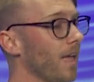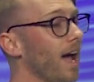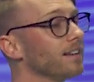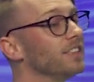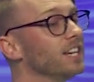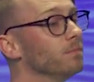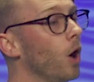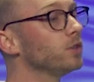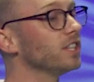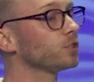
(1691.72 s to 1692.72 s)
I think
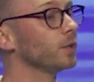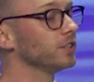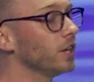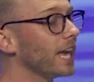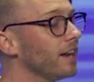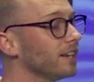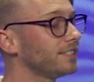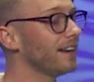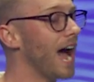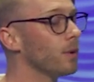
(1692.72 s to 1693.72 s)
Moses would look at
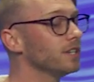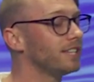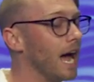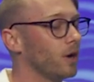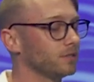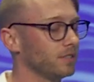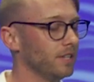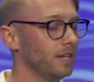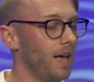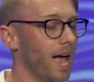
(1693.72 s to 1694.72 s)
us in our doubt
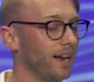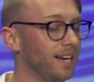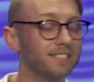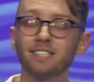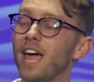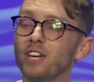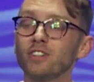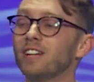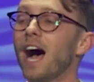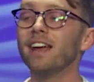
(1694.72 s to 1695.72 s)
and he'd say,
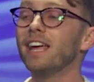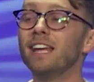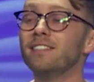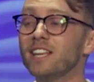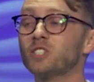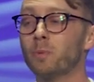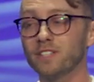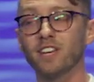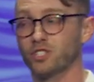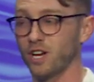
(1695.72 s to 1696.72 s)
You're not in this
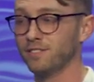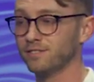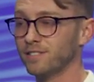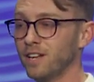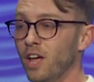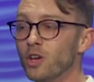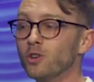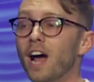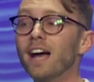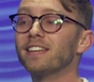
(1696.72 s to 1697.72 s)
position.
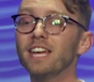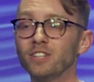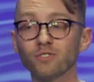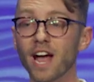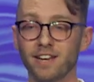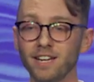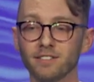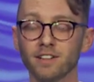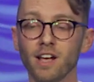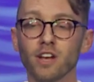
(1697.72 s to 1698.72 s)
You're not getting
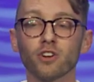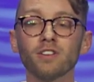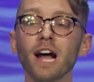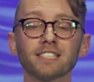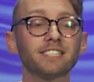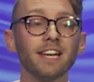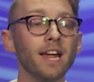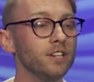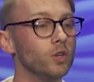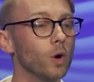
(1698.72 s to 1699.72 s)
ready. You're not
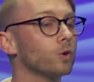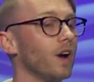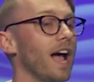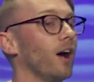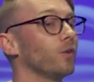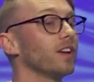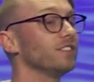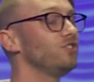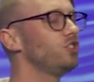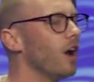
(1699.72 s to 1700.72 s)
standing your ground
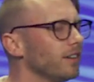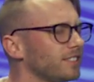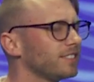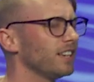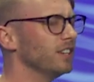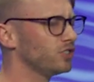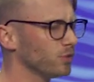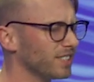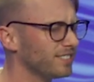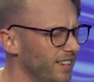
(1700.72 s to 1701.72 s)
just to
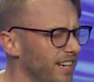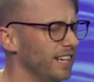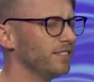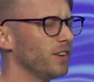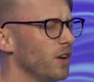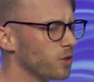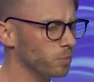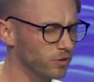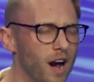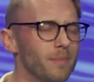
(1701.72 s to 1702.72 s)
receive the
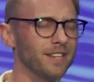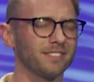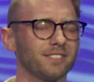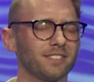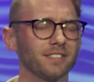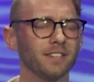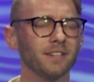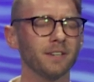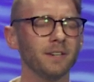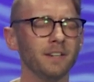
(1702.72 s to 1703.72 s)
promise.
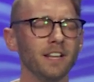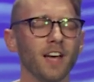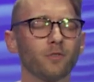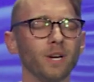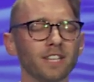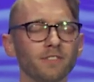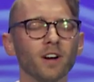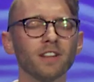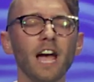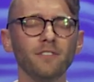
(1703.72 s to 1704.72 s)
If we live
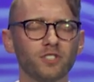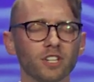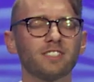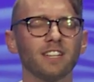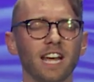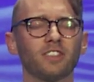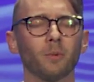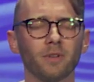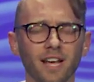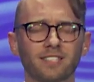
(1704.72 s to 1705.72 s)
our life just to get the
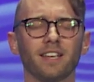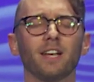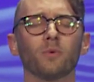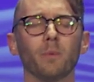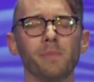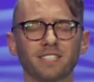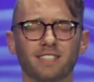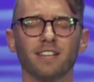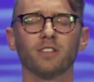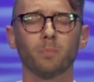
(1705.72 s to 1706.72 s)
blessing, we're
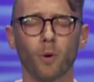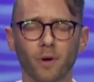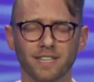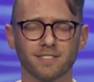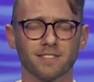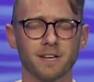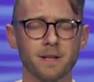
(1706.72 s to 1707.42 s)
missing the point.